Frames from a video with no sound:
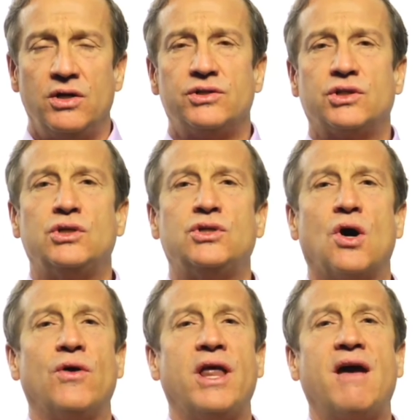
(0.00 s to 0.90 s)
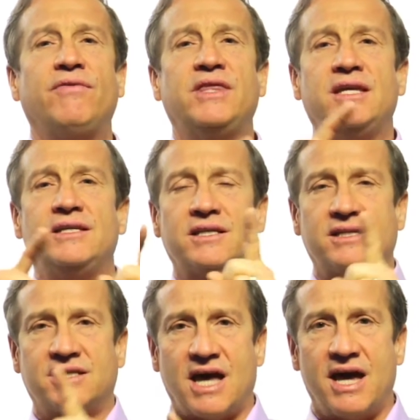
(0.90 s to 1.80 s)
so you don't have these
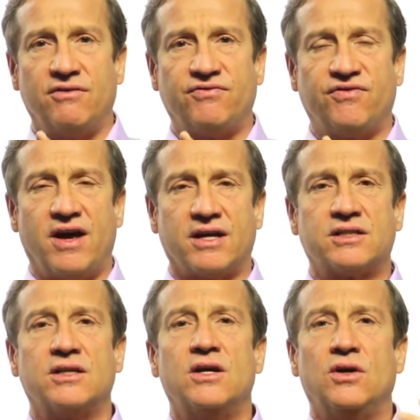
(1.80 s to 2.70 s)
side effects